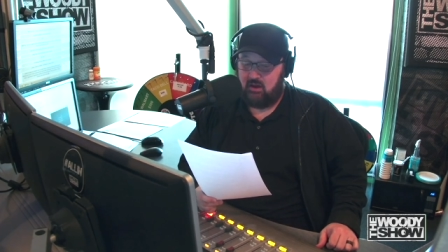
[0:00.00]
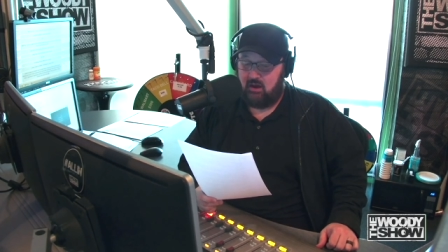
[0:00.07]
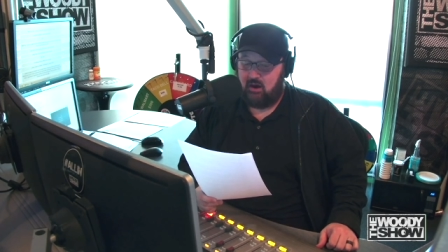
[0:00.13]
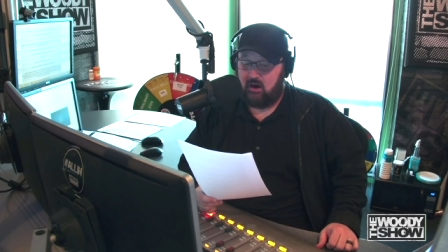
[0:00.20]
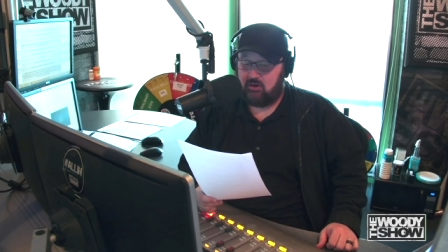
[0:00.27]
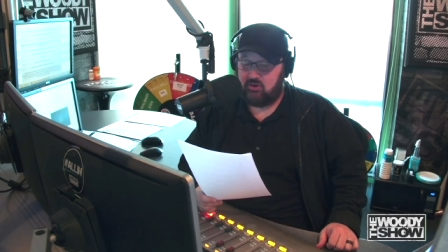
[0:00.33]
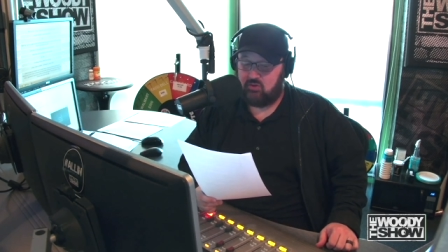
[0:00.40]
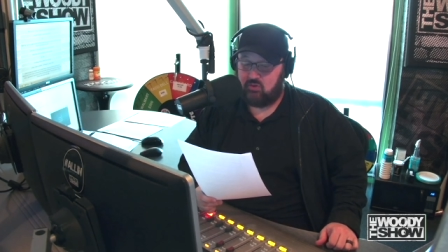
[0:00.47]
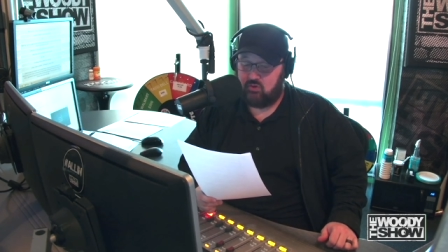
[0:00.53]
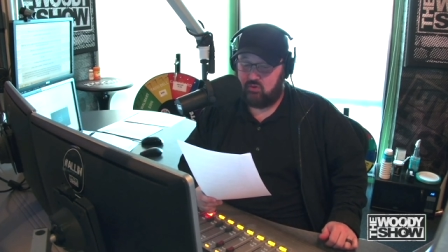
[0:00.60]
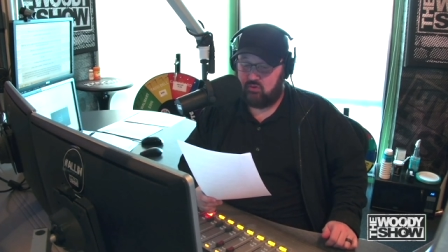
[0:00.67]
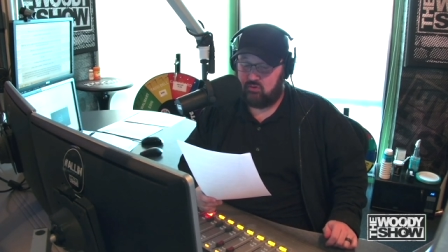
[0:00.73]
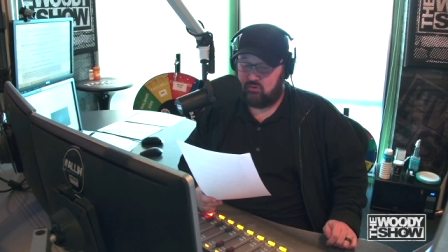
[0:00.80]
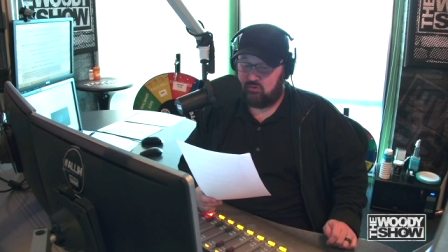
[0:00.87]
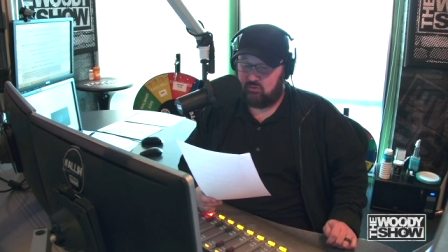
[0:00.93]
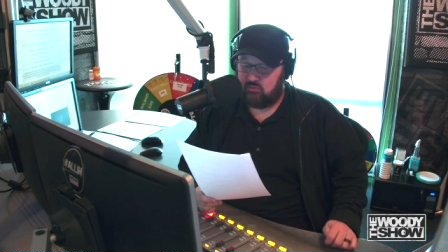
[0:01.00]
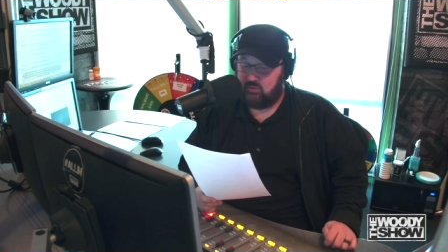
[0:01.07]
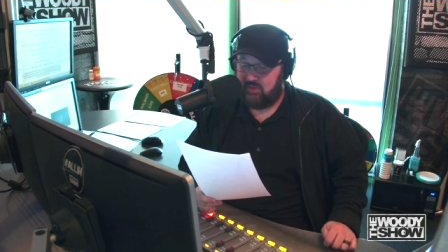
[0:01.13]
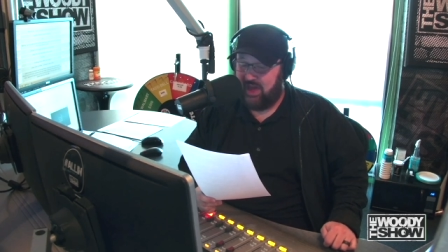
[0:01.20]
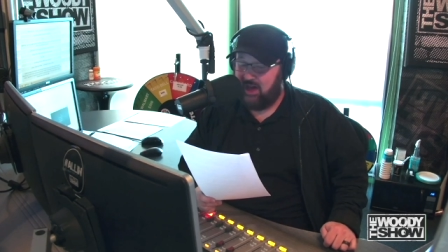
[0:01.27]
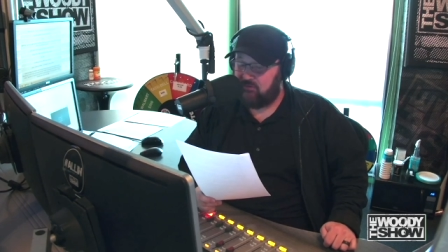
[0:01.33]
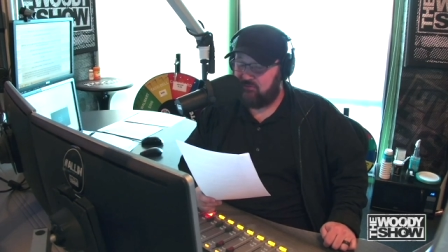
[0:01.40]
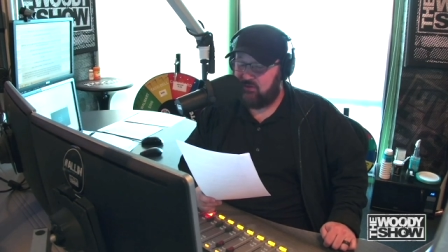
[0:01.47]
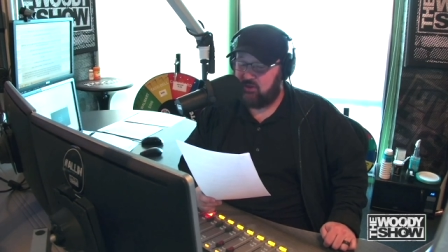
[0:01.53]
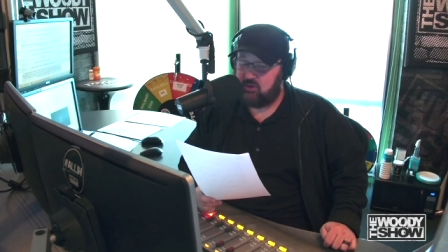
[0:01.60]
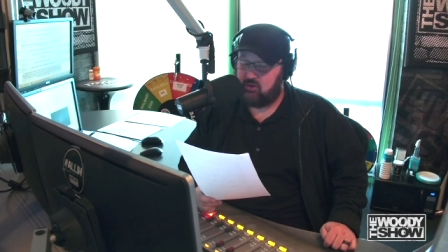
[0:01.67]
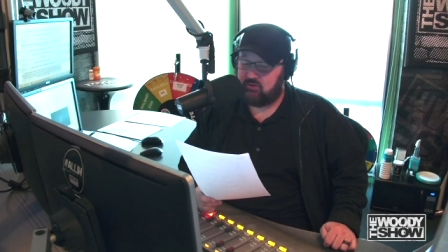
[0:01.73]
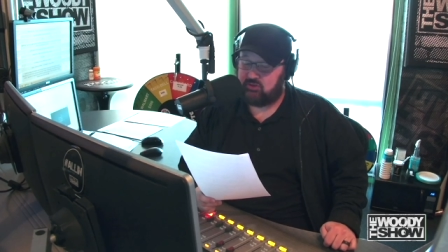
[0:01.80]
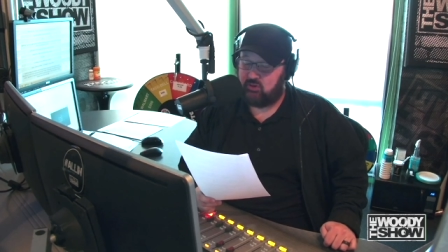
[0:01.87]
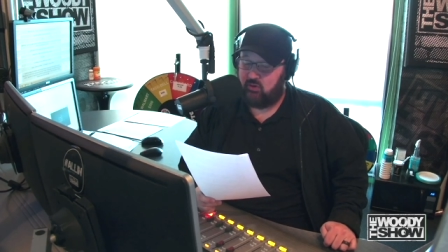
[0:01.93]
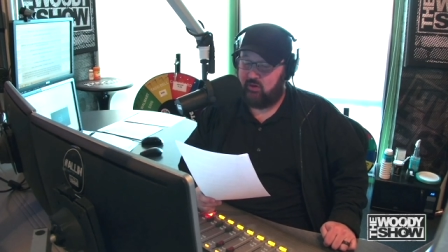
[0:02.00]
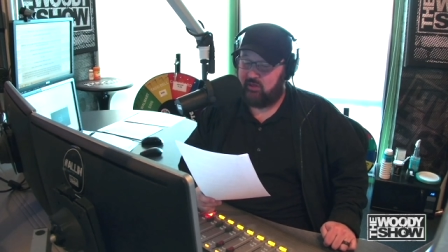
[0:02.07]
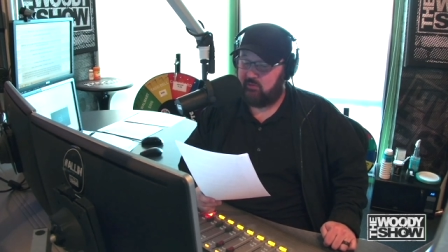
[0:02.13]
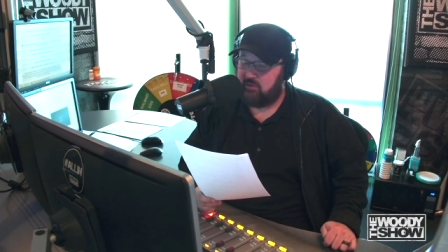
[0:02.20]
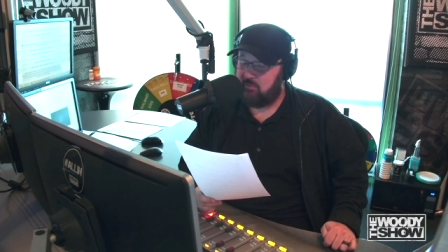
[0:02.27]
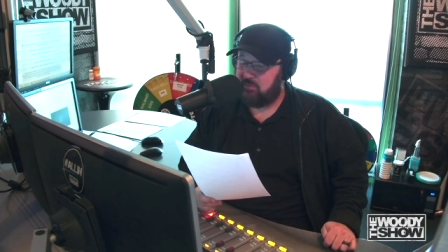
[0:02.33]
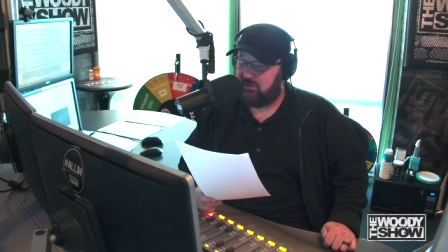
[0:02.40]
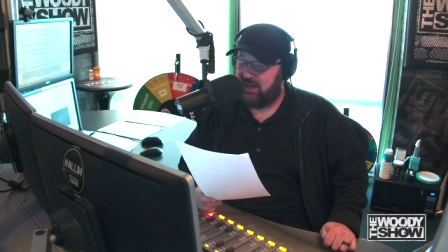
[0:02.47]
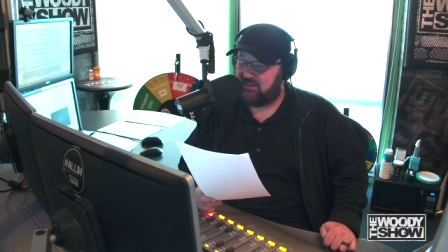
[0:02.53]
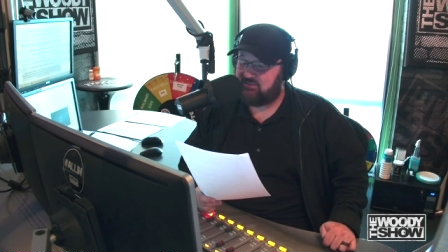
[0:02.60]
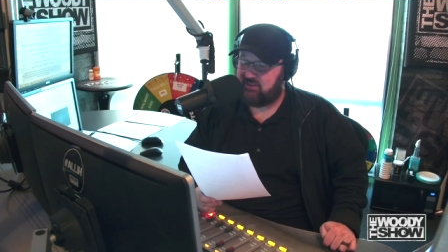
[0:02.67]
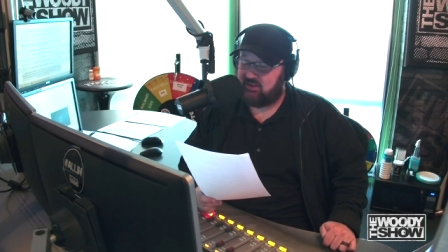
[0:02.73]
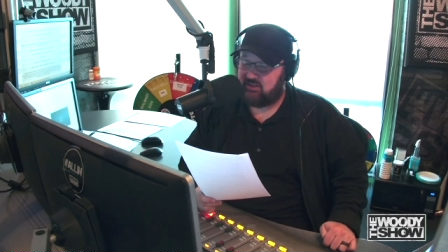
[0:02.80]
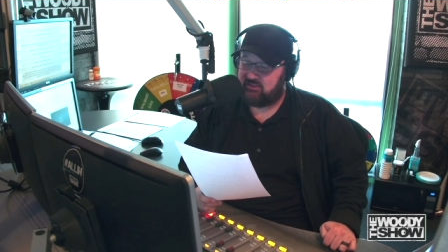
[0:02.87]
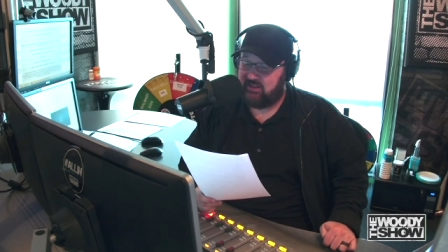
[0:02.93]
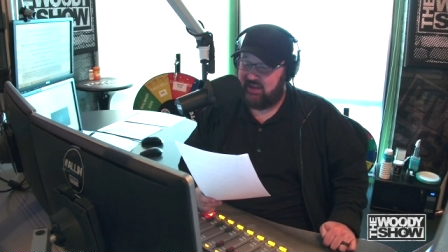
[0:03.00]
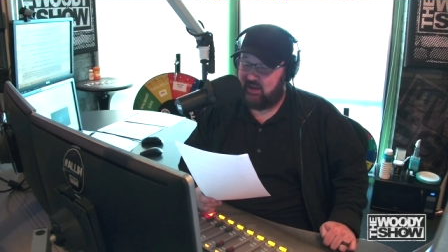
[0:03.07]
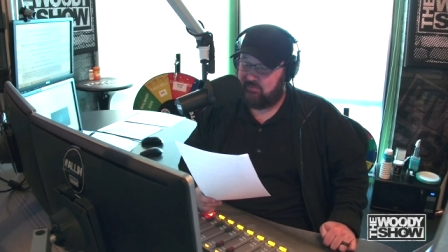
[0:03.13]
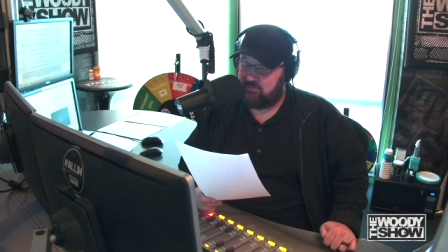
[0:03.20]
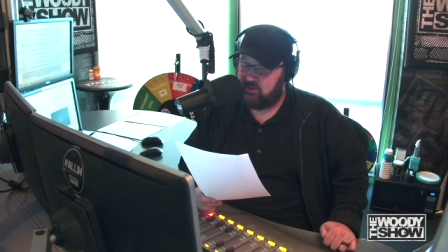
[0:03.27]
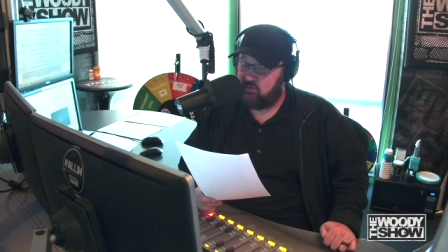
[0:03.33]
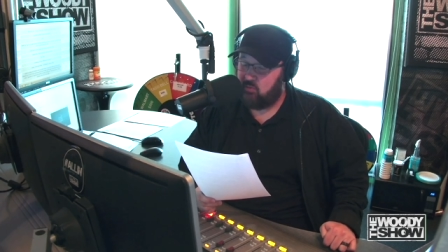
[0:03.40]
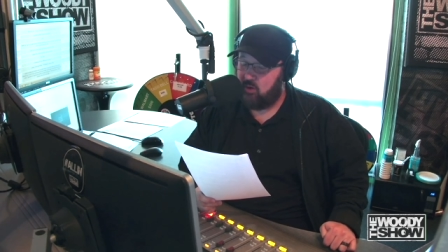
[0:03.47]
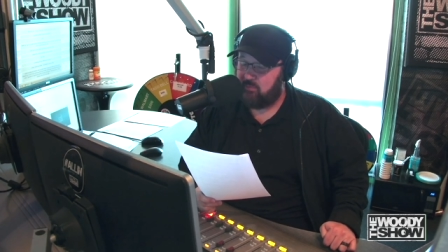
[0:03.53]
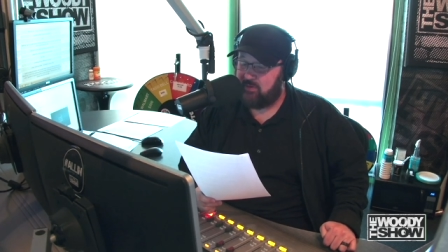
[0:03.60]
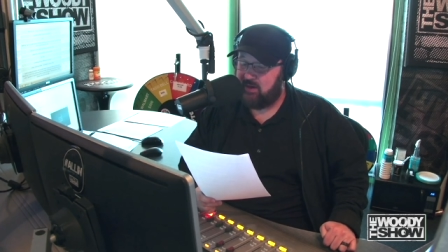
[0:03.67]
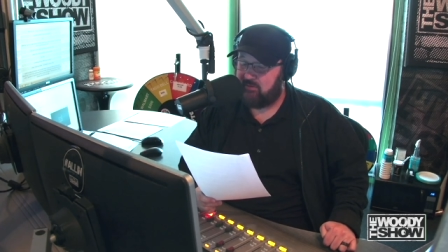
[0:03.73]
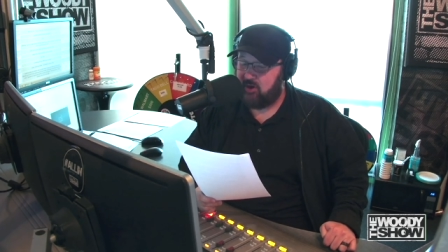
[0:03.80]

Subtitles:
Are you cool with outfitting your toilet with a plastic clamp that you won't be able